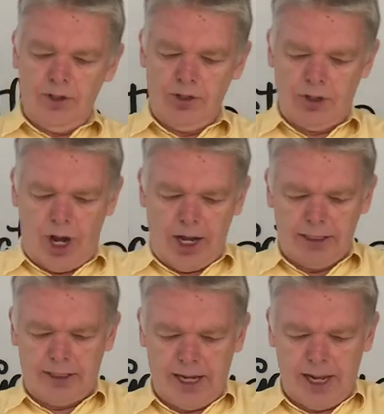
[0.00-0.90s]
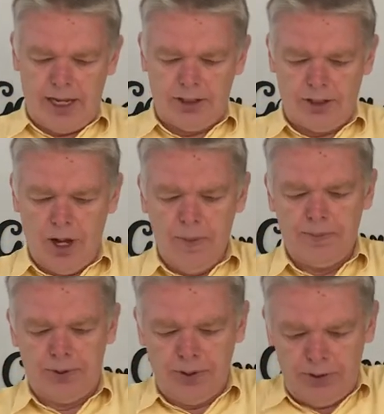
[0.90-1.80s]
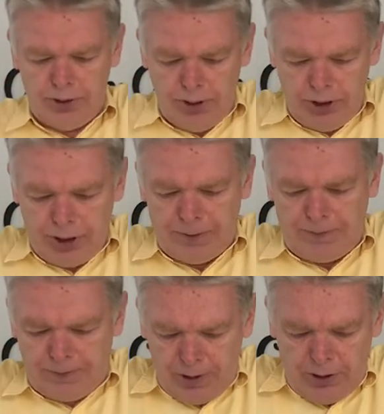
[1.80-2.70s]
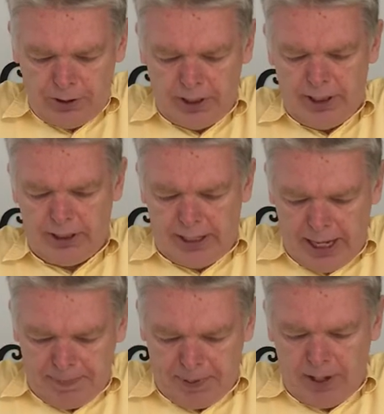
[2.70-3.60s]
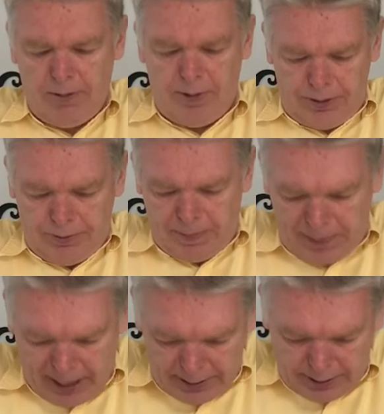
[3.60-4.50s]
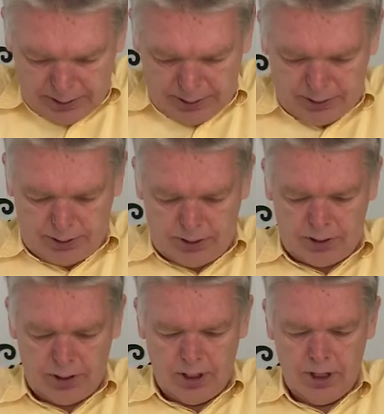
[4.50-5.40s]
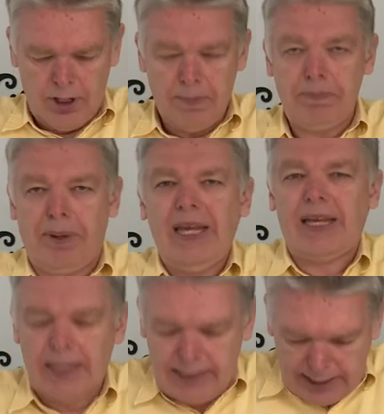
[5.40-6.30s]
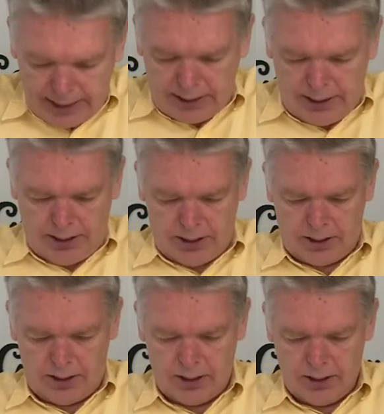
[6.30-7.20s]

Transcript: John says, produce fruit in keeping with repentance. Be consistent.